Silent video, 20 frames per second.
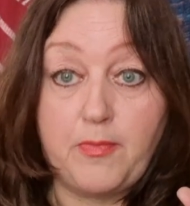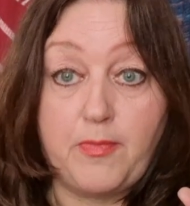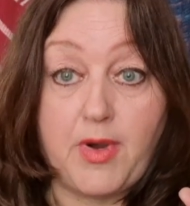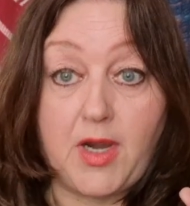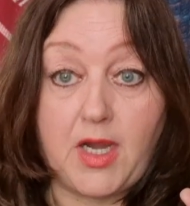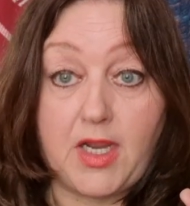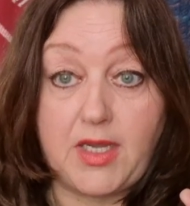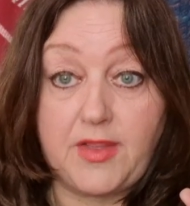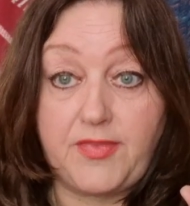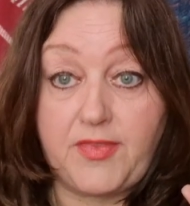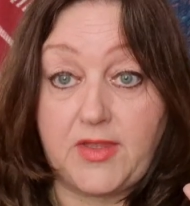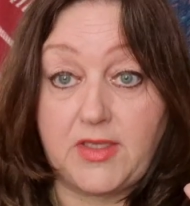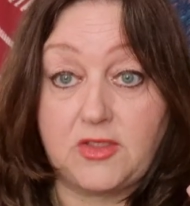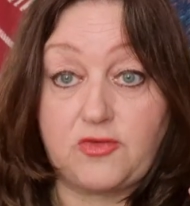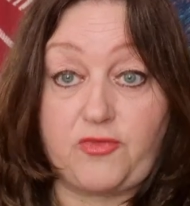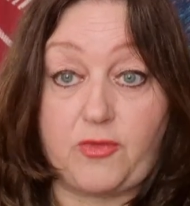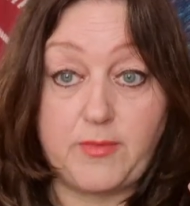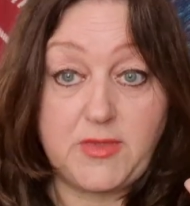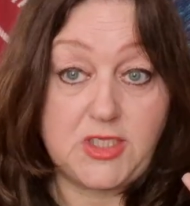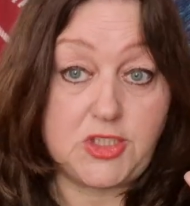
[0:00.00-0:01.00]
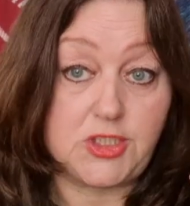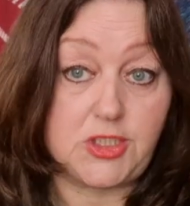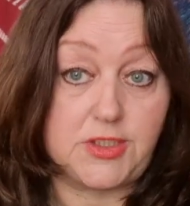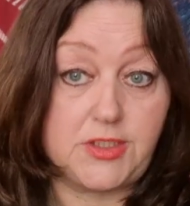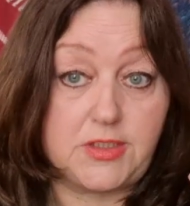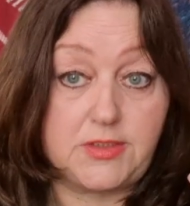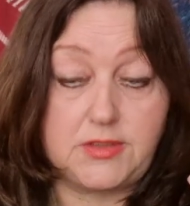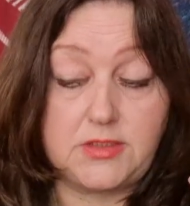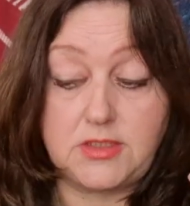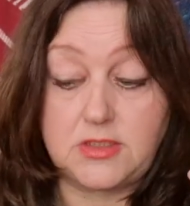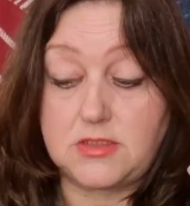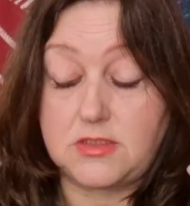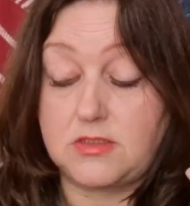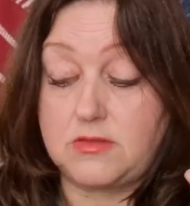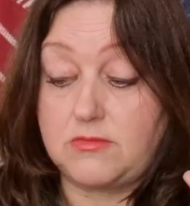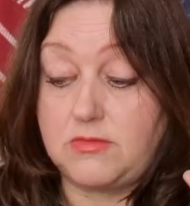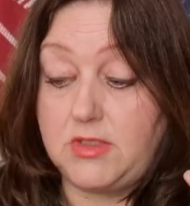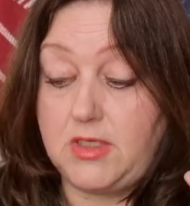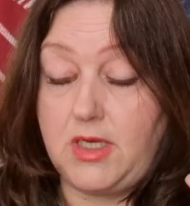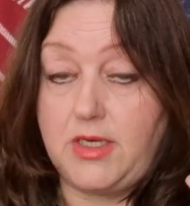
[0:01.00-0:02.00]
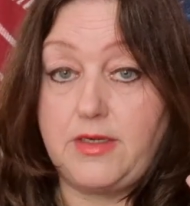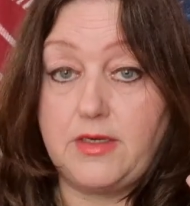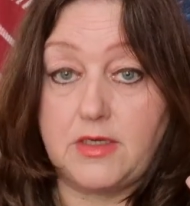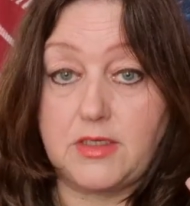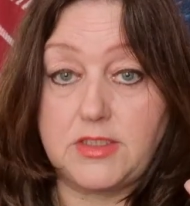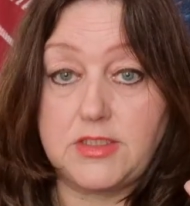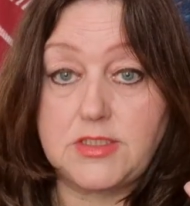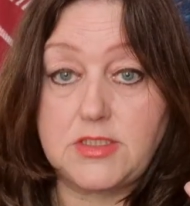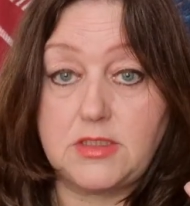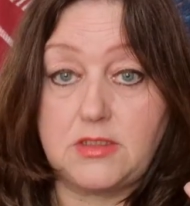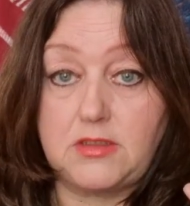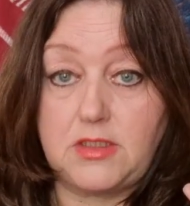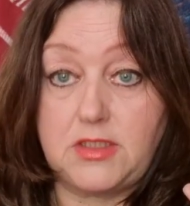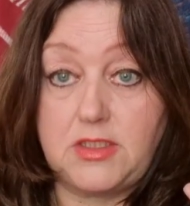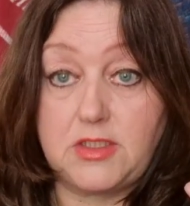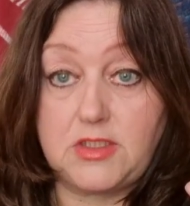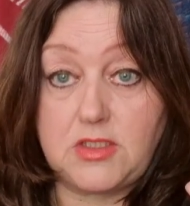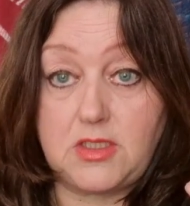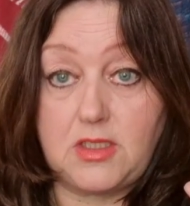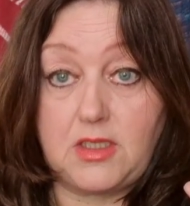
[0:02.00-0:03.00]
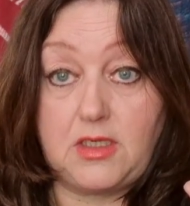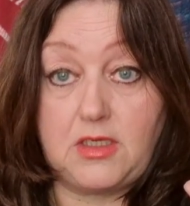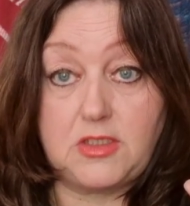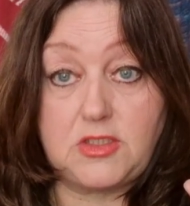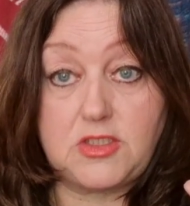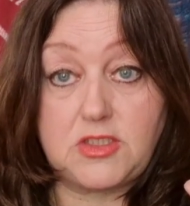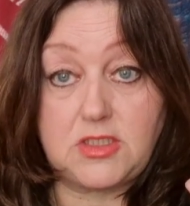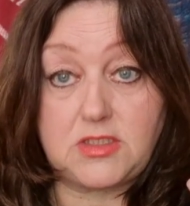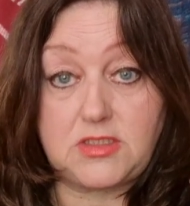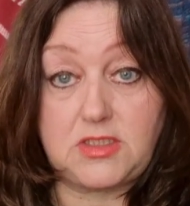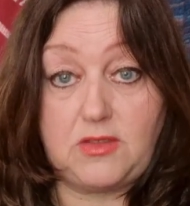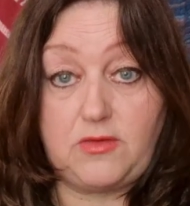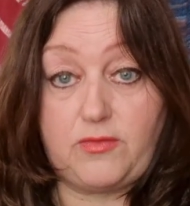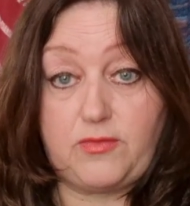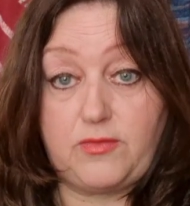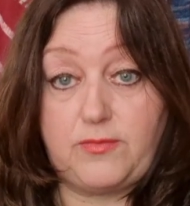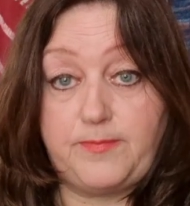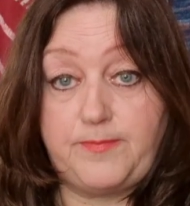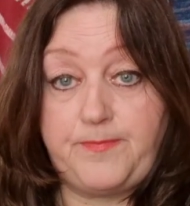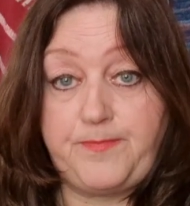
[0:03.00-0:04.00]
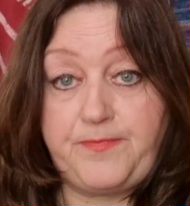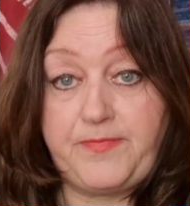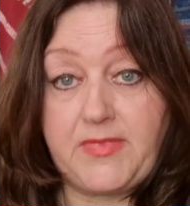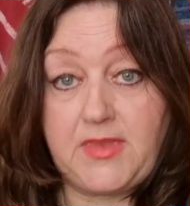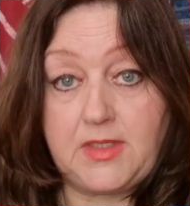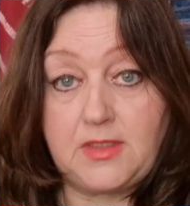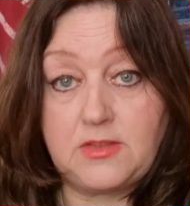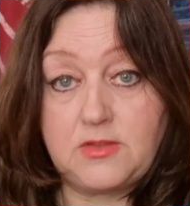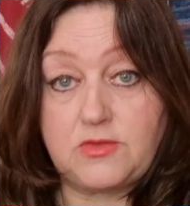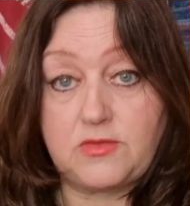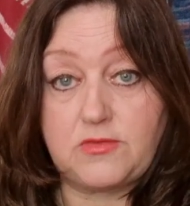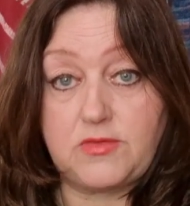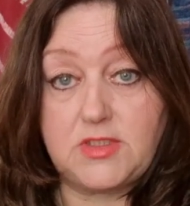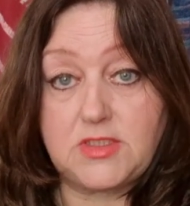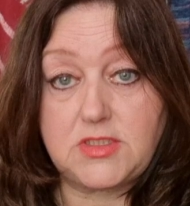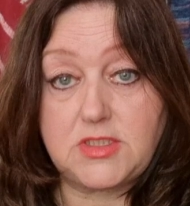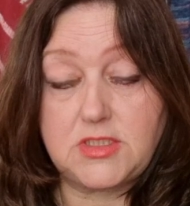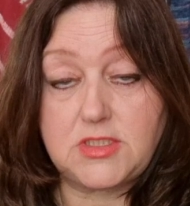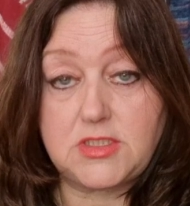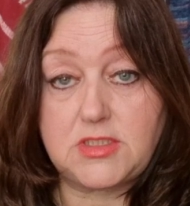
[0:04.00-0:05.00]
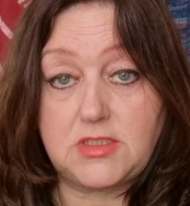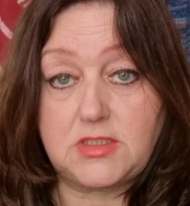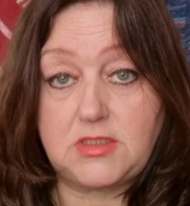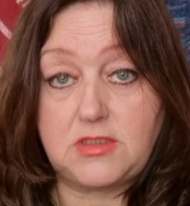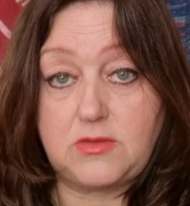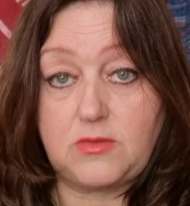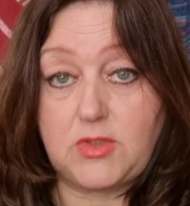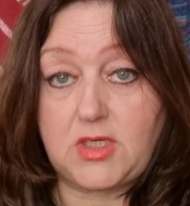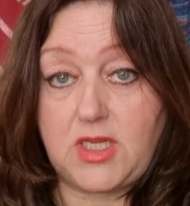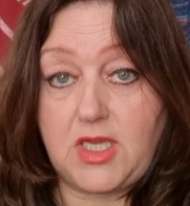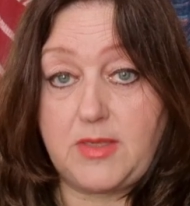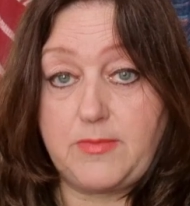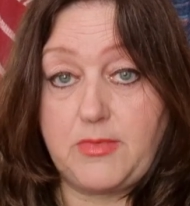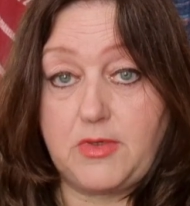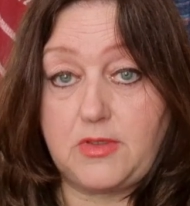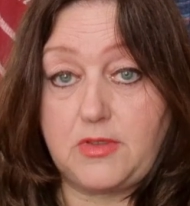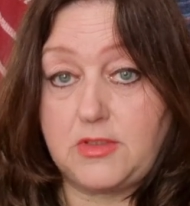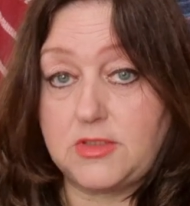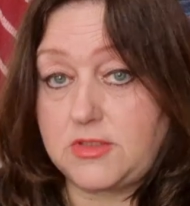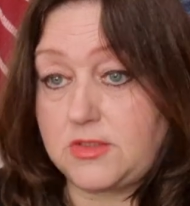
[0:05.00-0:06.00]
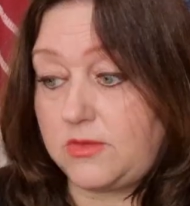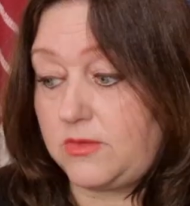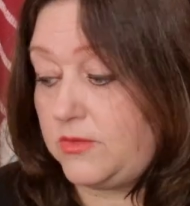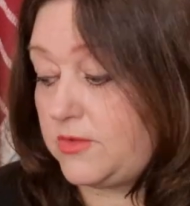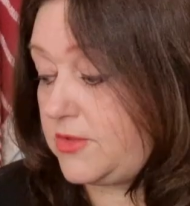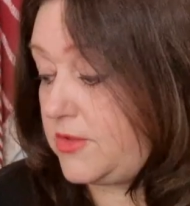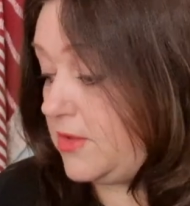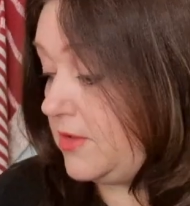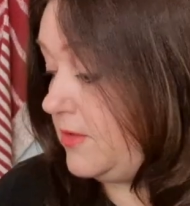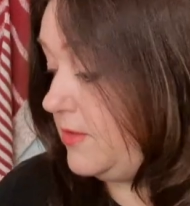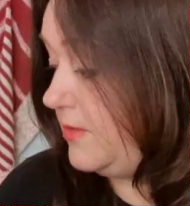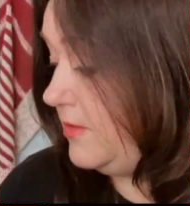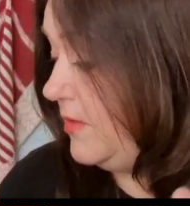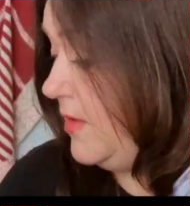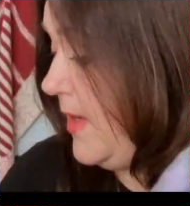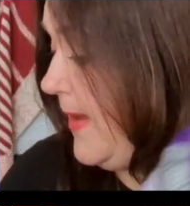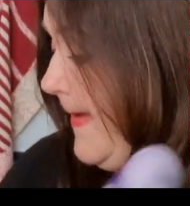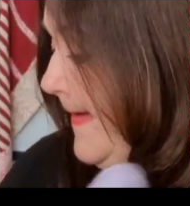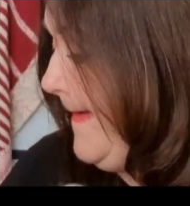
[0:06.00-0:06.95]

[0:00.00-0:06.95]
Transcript: buy things from each other. It's a really nice initiative. So this is what I bought also.